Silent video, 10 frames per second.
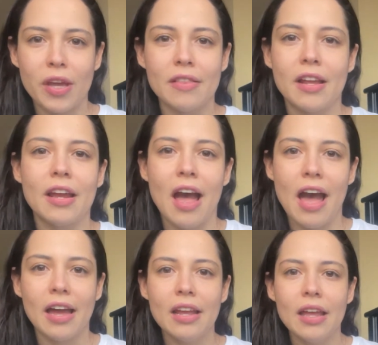that I
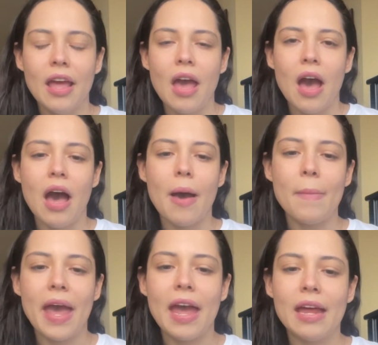had.
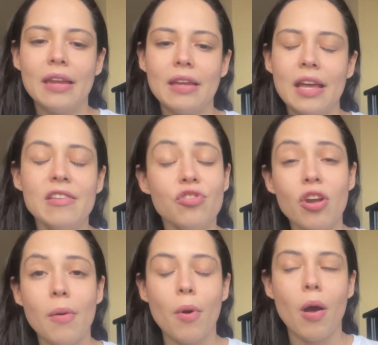And
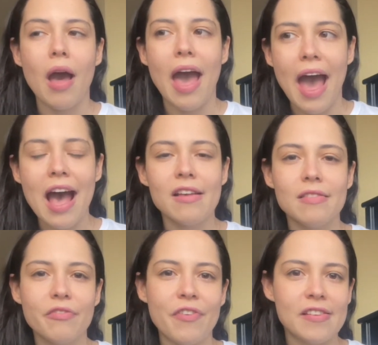Instagram has
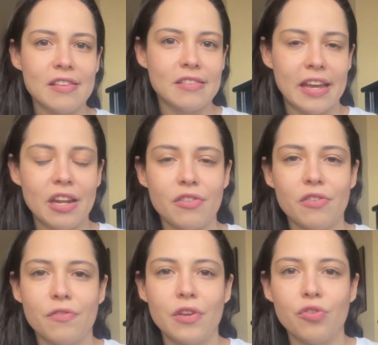facilitated
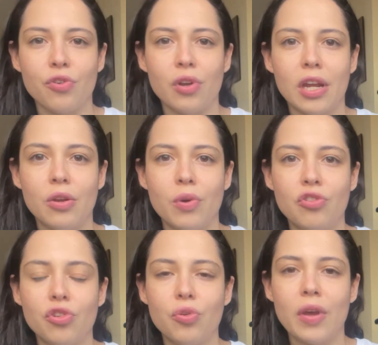this feature in
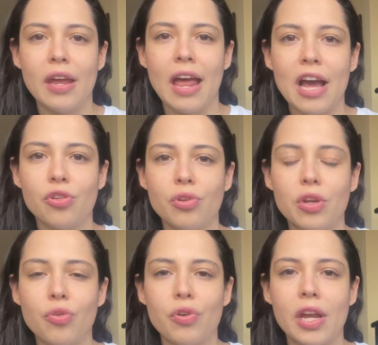which you can actually
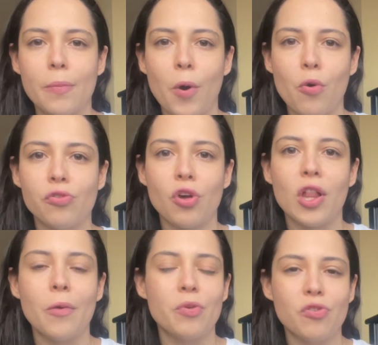create a post,
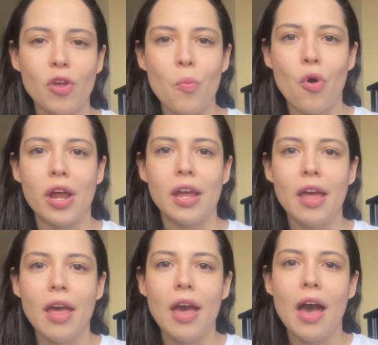call up with someone,
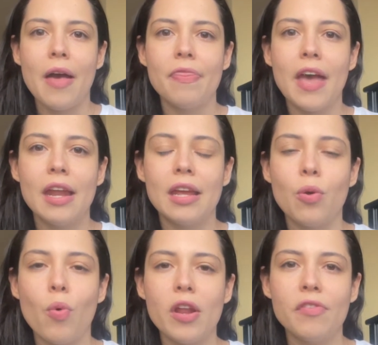and then
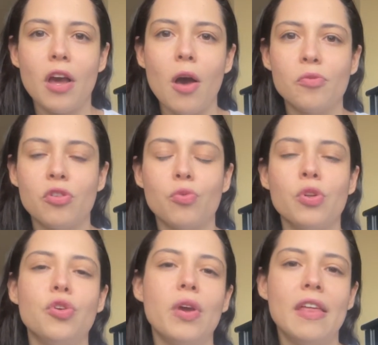in one of the options,
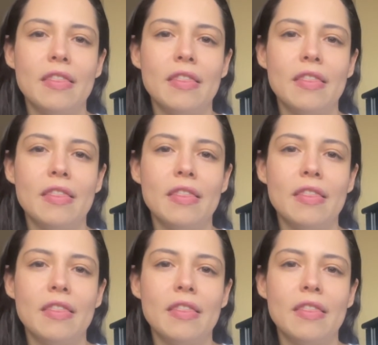when you hit